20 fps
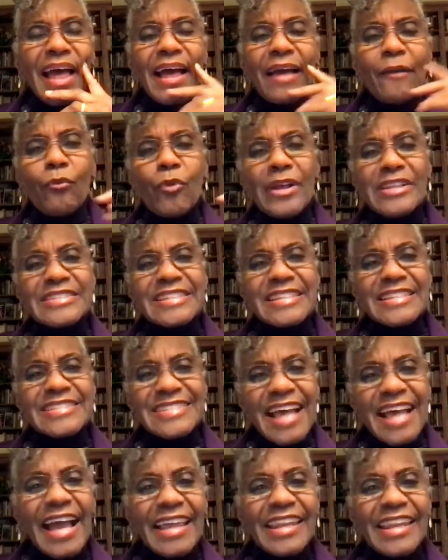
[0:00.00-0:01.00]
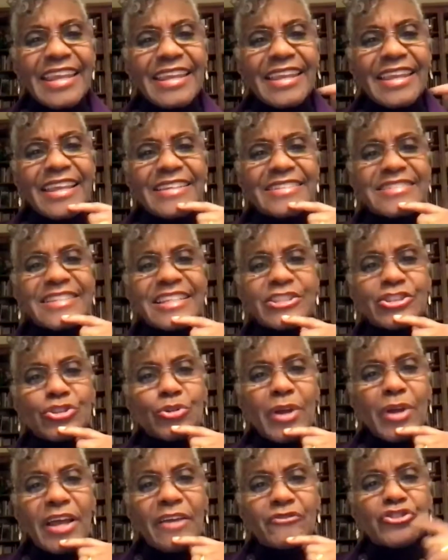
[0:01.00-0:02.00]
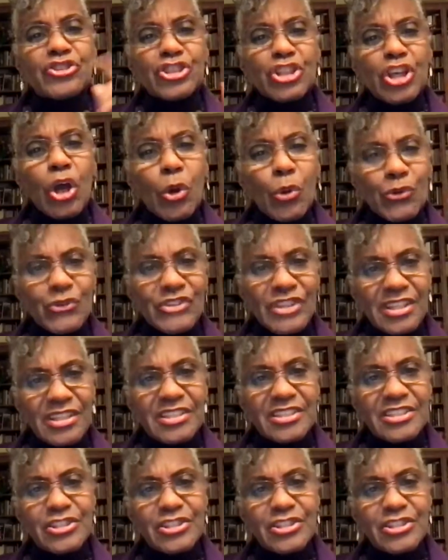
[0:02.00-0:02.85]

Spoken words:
what's exciting is that you have chosen